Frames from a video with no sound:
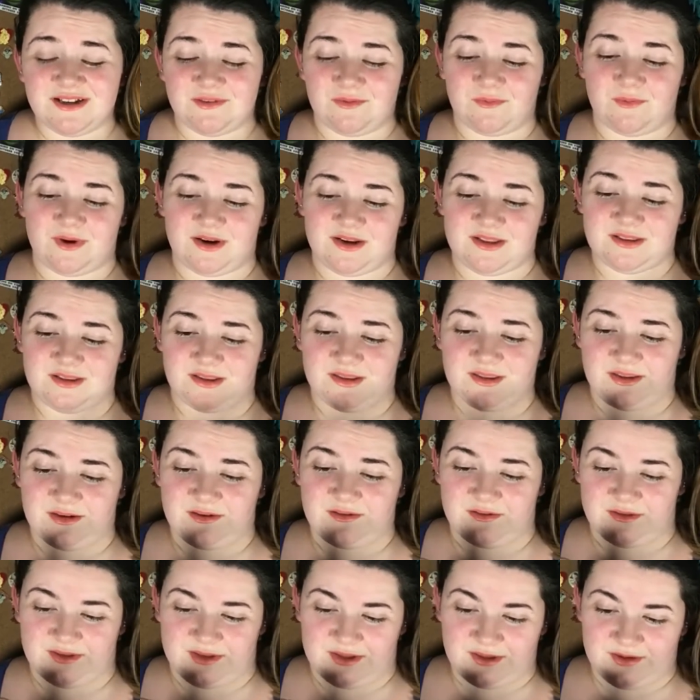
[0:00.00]
One of the
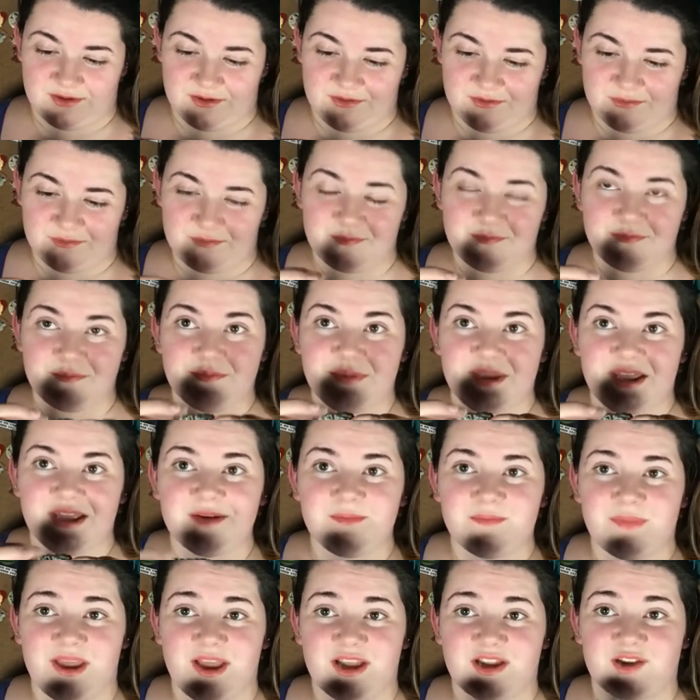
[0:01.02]
little
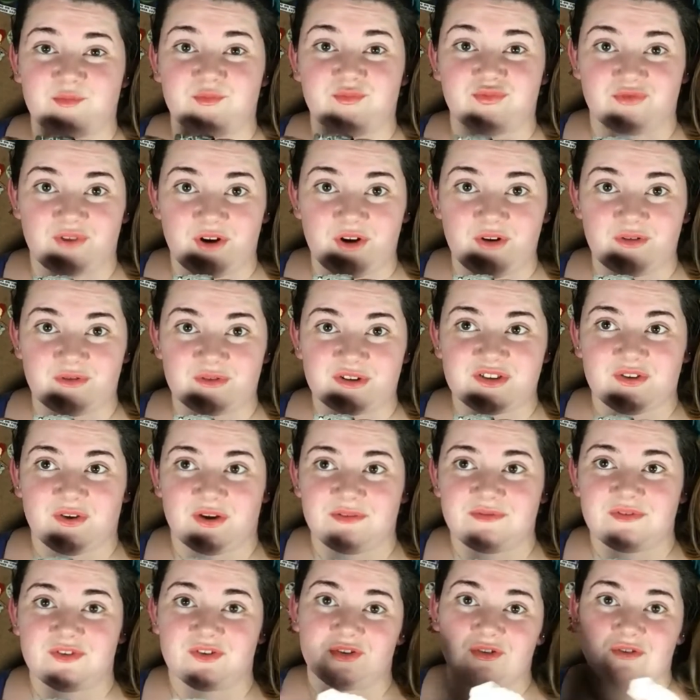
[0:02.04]
pin back broke, so I have
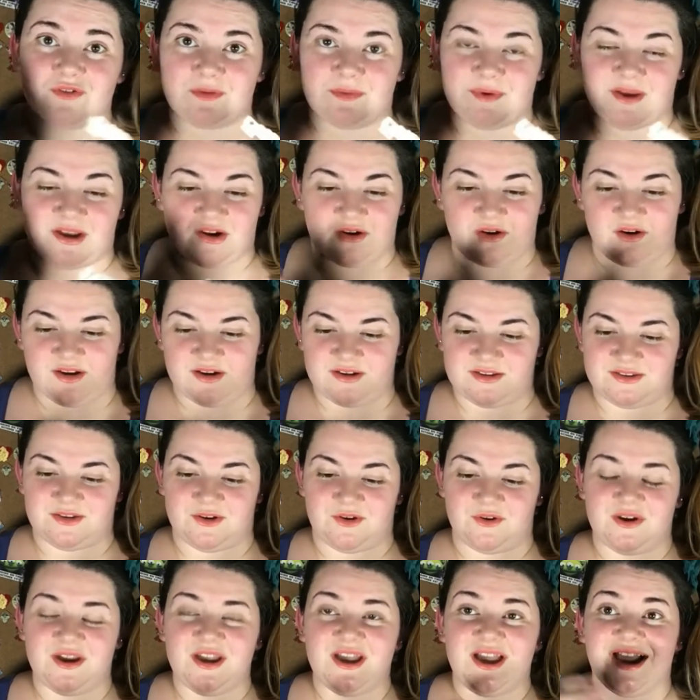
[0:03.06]
to glue it back on. So
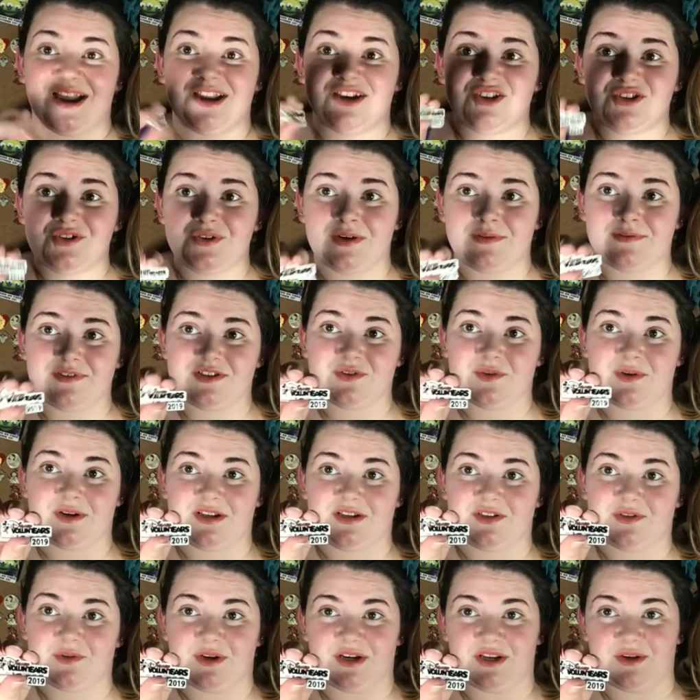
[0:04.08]
I do have a
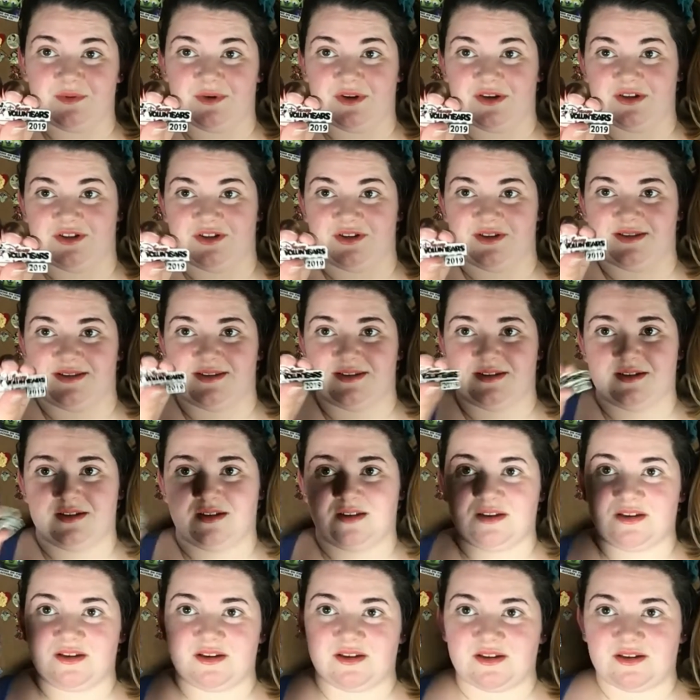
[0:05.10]
2020 one, just
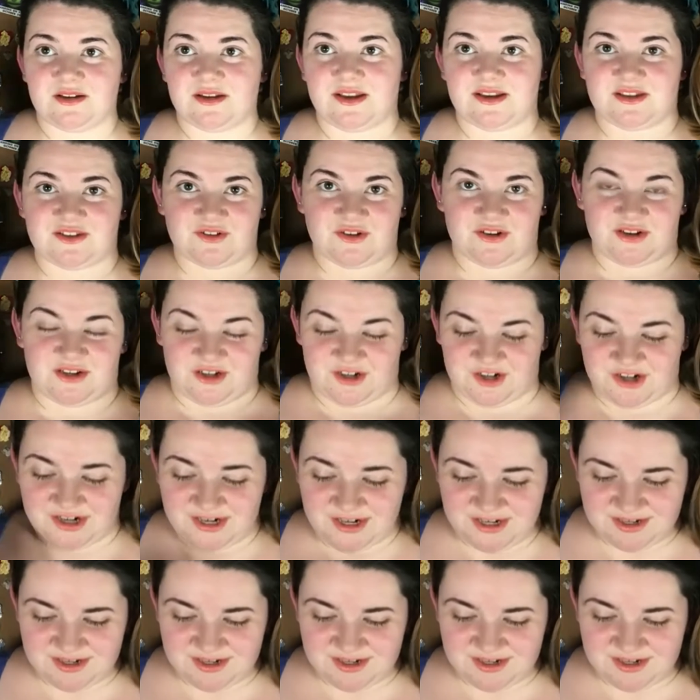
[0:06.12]
it's not here.